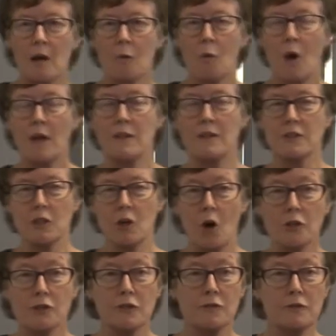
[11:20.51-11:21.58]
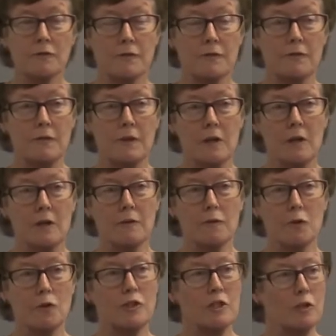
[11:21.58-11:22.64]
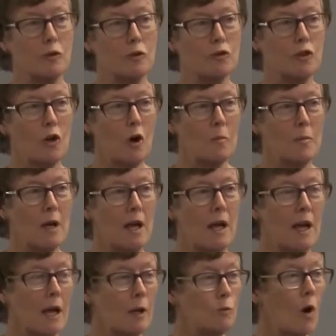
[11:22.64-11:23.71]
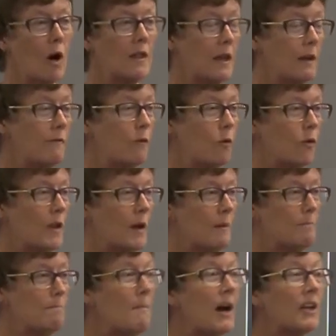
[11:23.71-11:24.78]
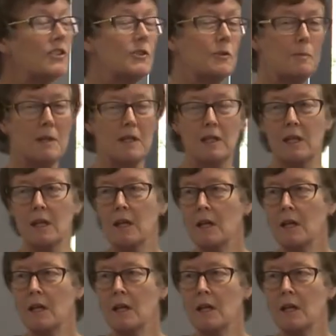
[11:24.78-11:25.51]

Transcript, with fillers: why there's a cost of, of losing your job, and why therefore there must be